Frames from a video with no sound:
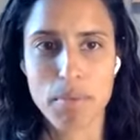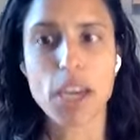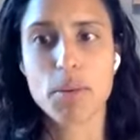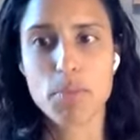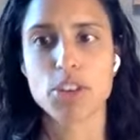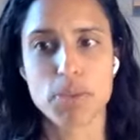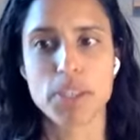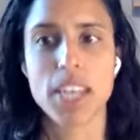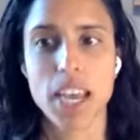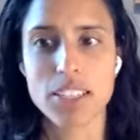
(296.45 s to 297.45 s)
make more
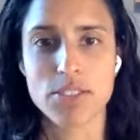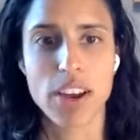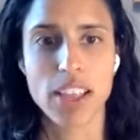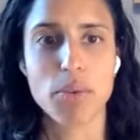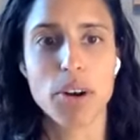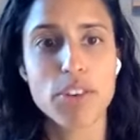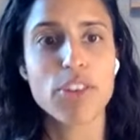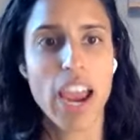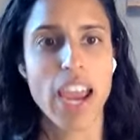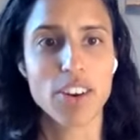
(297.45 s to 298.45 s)
mistakes, right? Like whenever
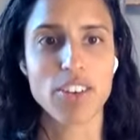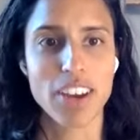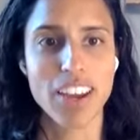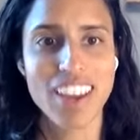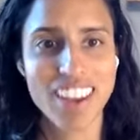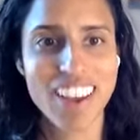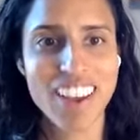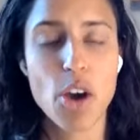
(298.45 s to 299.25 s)
you're angry yeah.